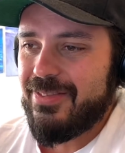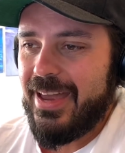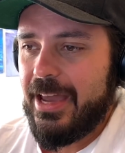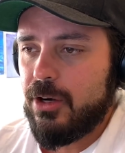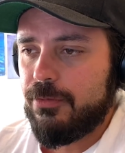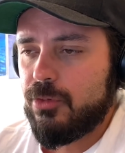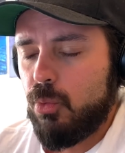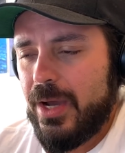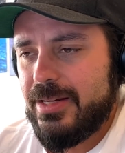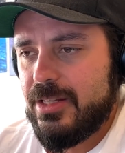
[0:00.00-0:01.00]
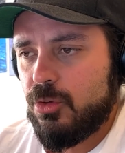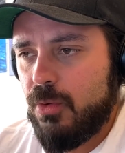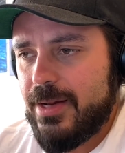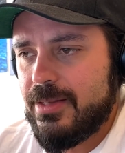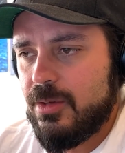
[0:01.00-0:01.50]
by the end of
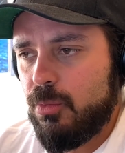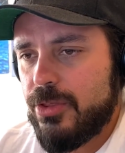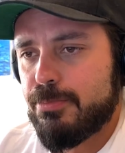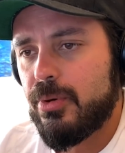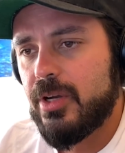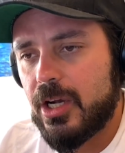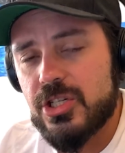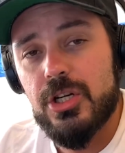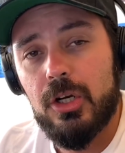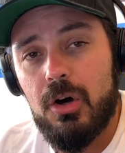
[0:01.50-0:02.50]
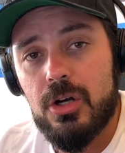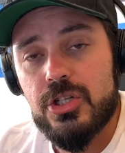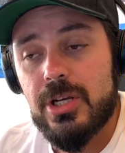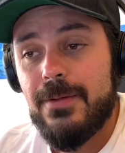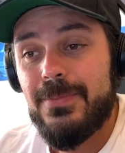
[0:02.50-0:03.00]
2020 with production
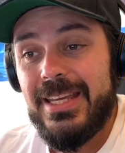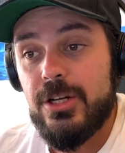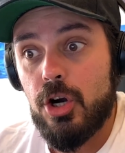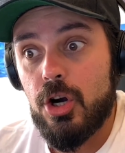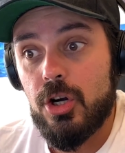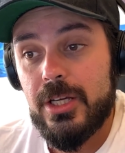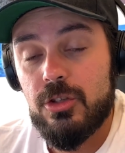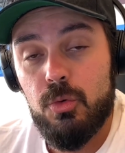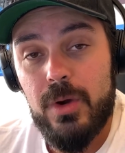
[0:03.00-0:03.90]
launch in early